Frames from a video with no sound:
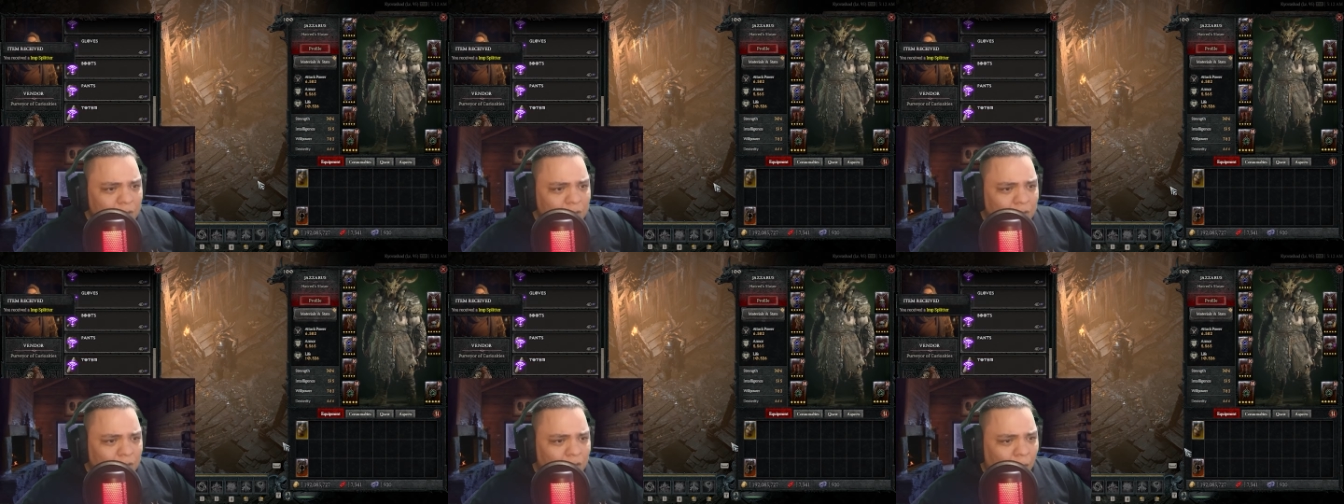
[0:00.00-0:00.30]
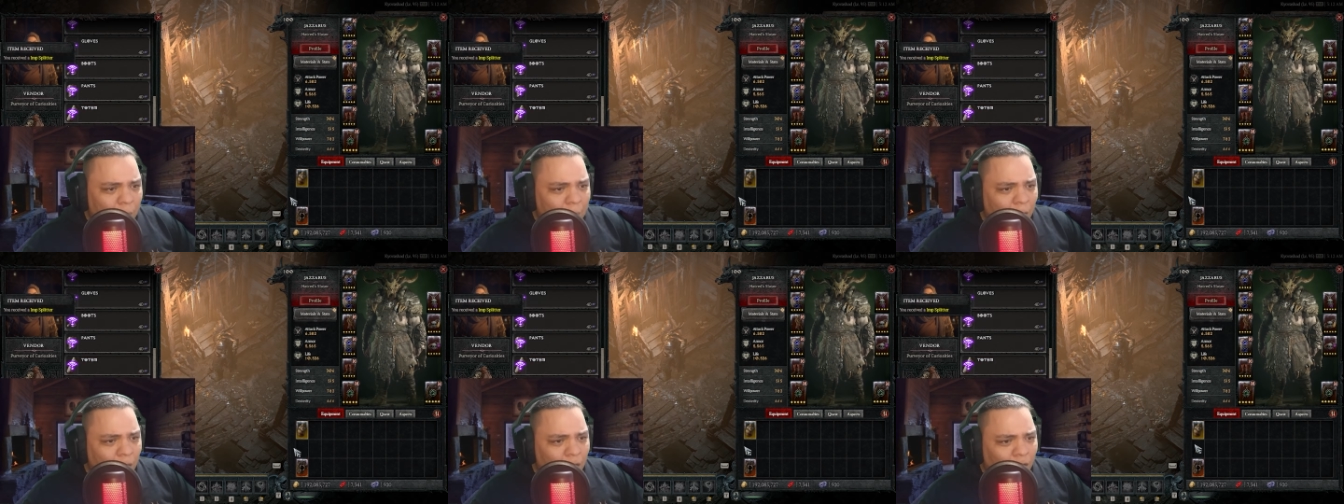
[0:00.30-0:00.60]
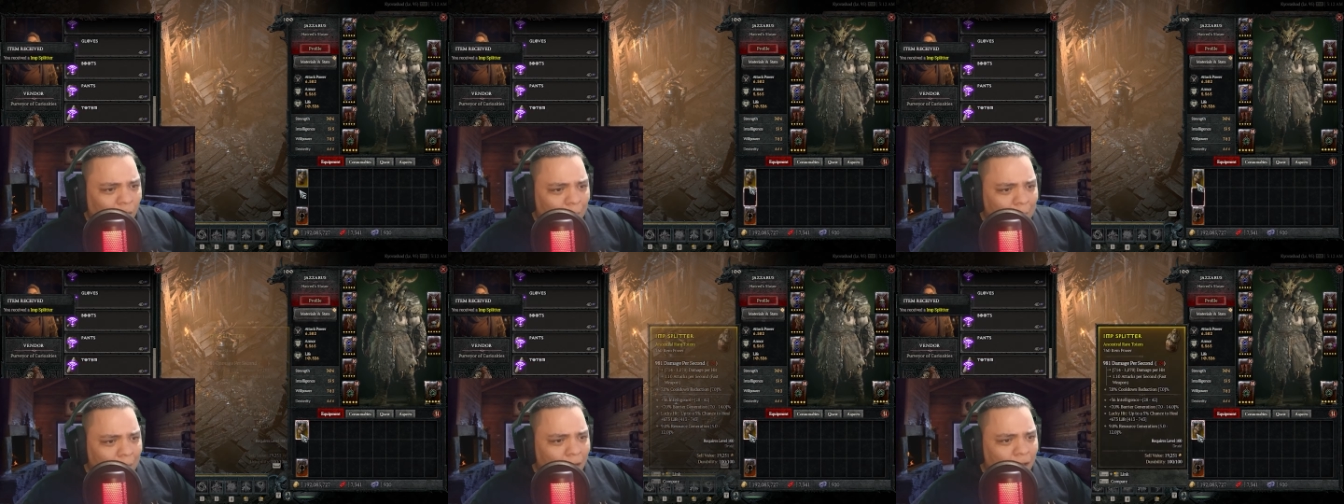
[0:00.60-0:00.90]
Come on,
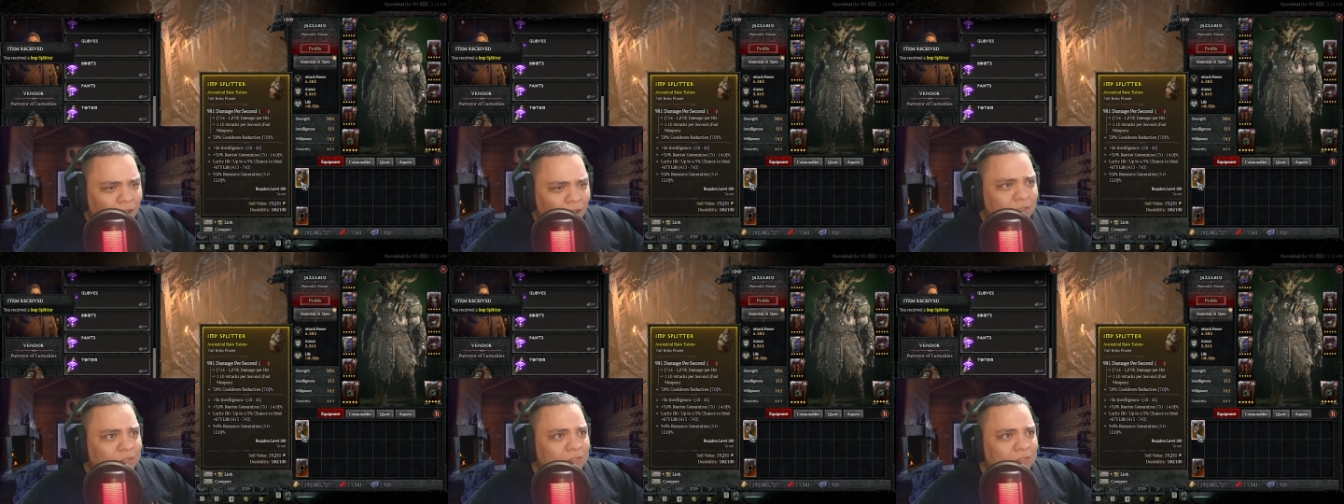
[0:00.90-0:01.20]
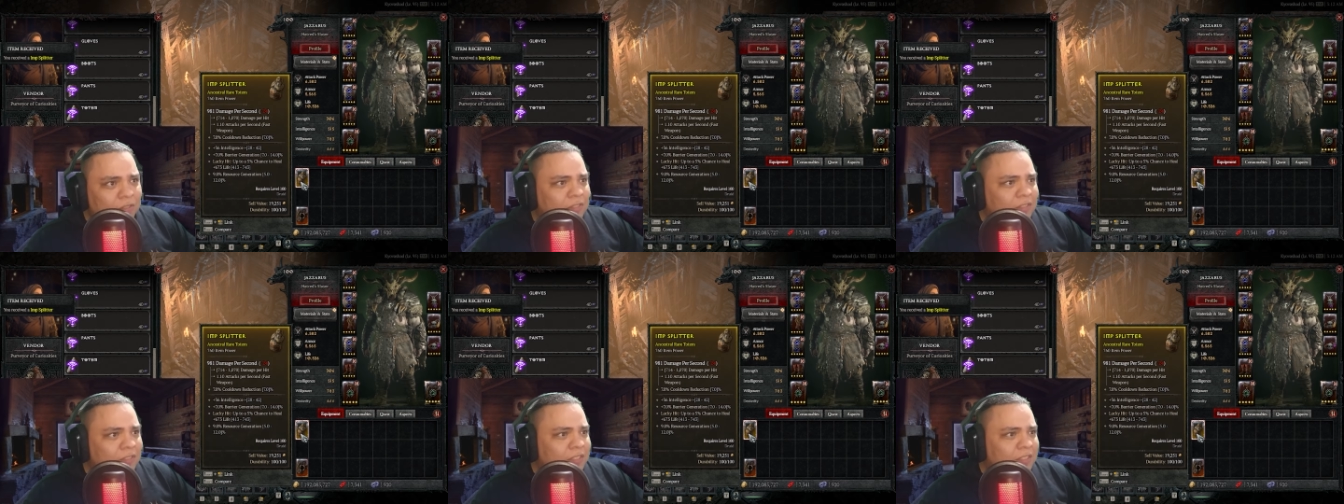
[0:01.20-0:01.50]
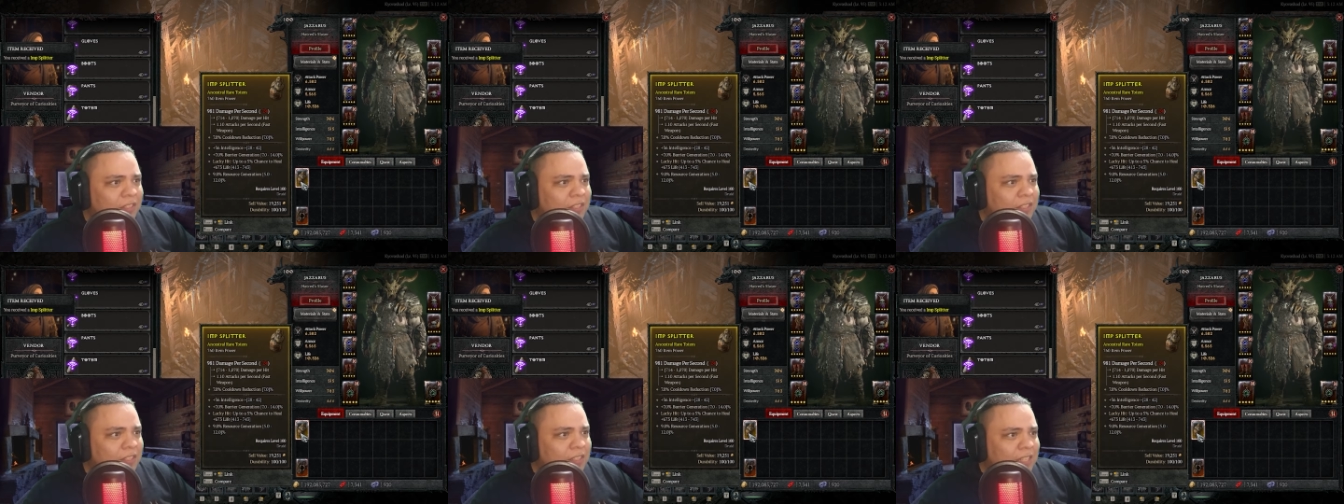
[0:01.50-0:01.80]
come on.
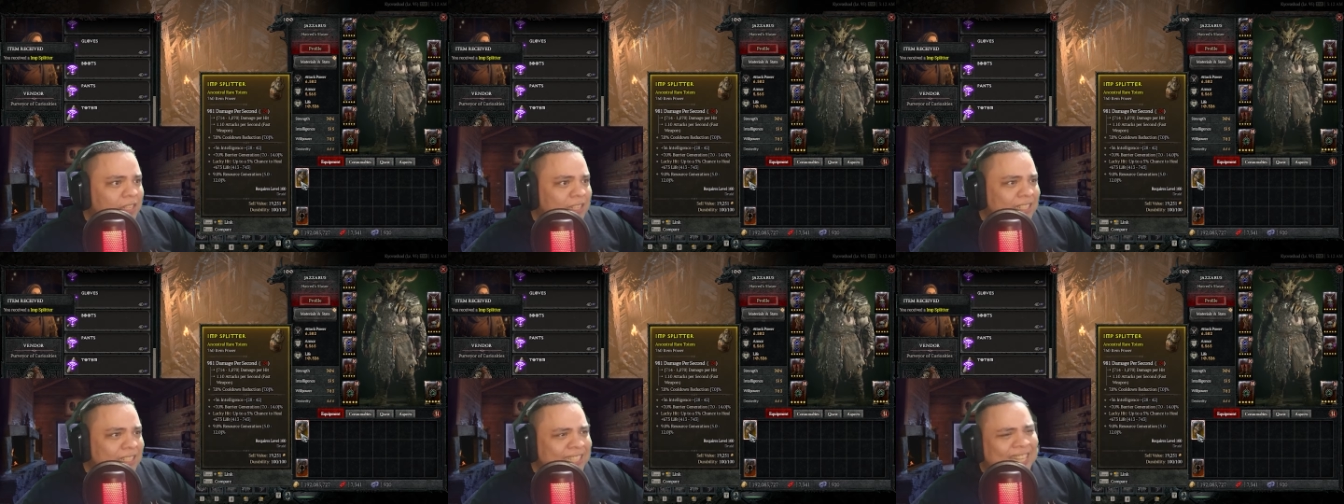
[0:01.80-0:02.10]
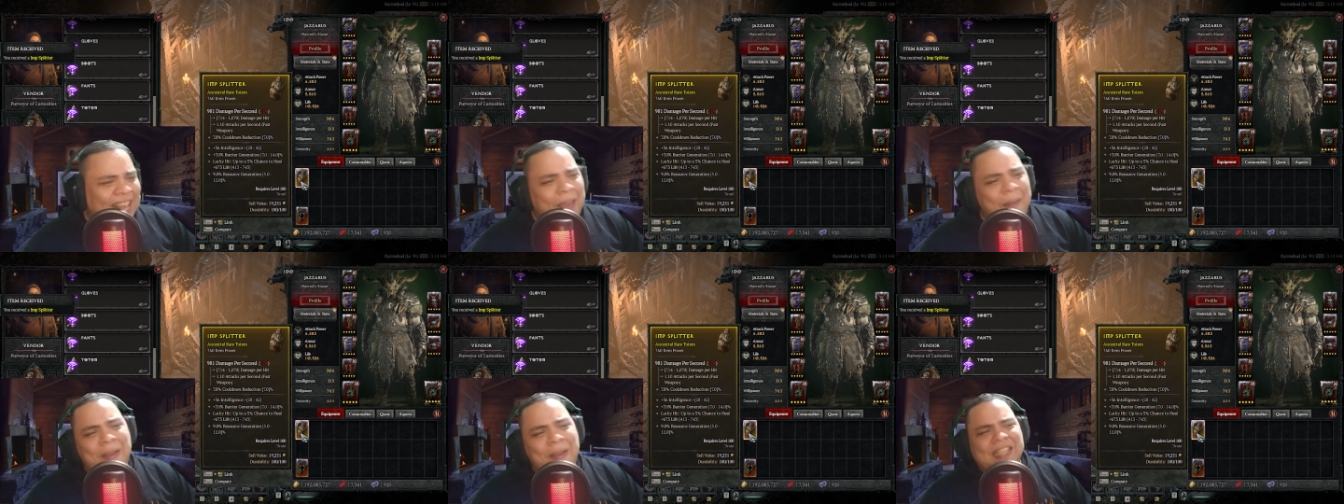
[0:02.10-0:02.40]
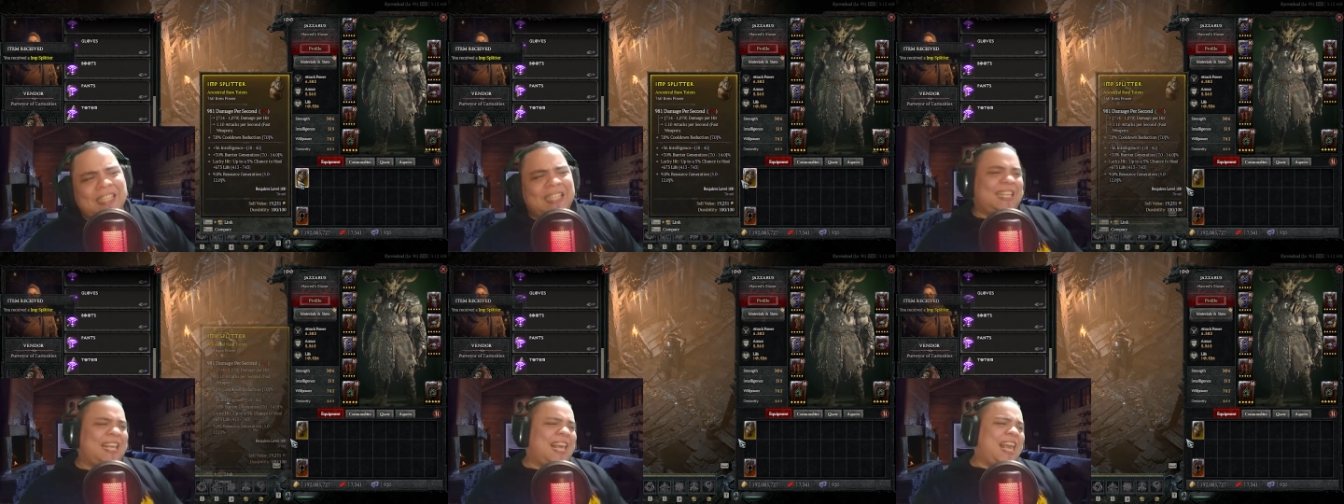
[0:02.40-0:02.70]
seven
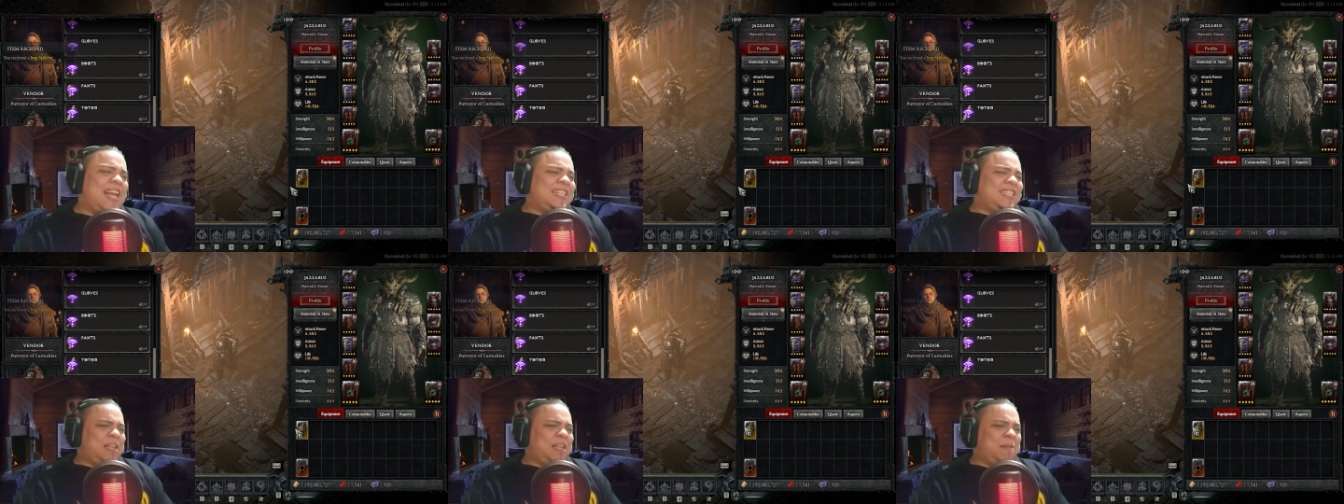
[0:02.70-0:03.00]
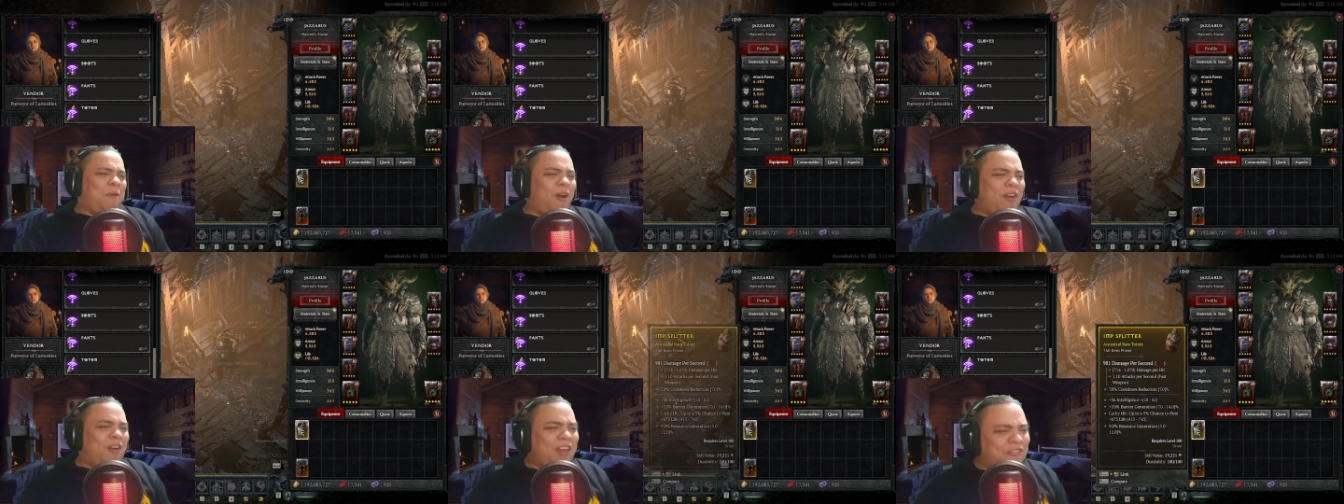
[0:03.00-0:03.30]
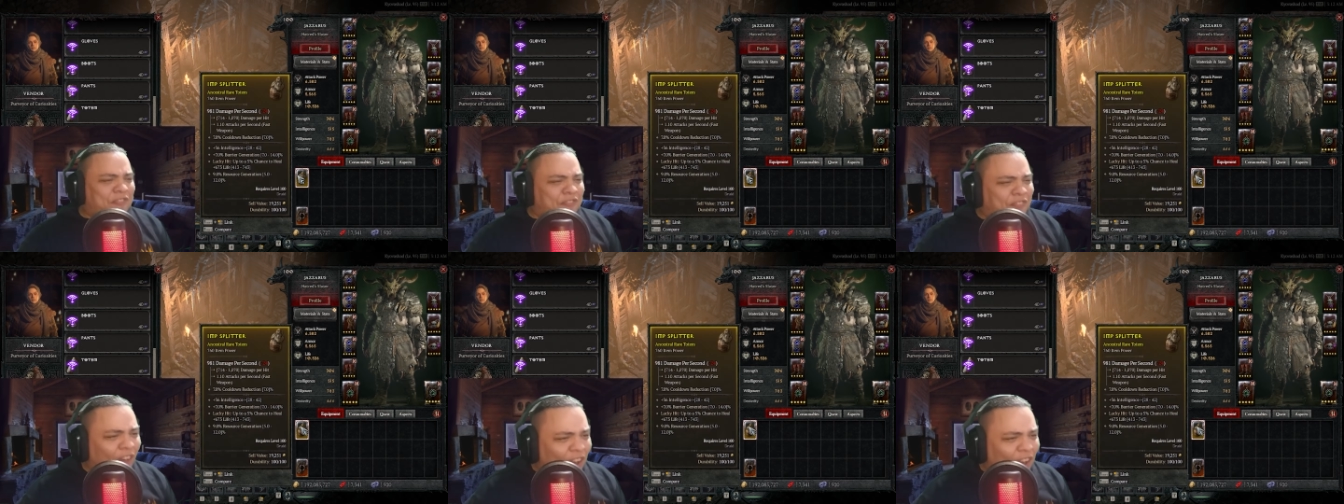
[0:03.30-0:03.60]
sixty,
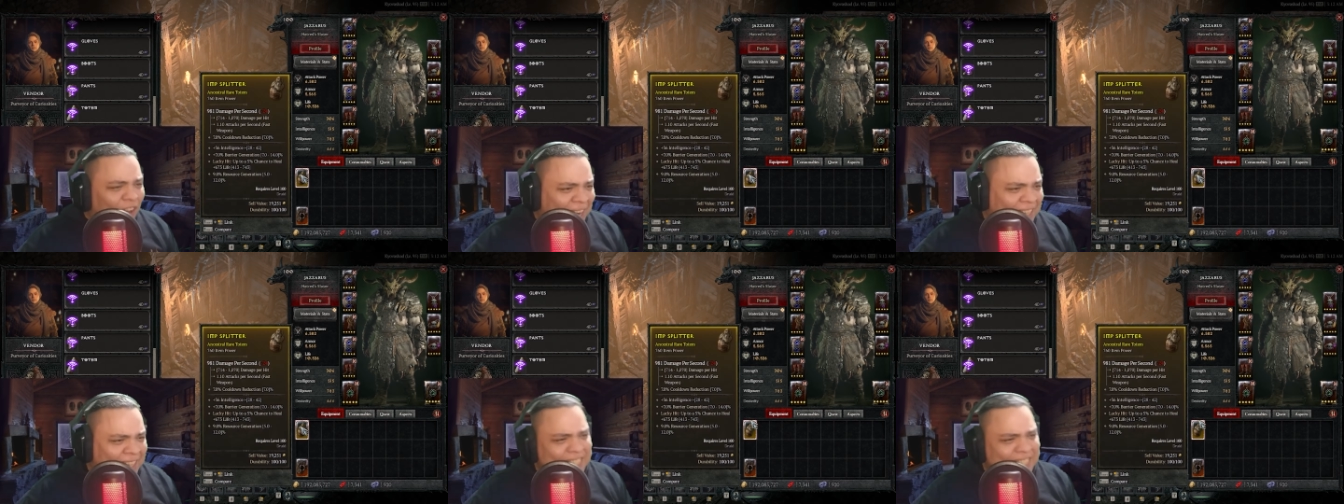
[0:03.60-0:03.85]
motherfucker.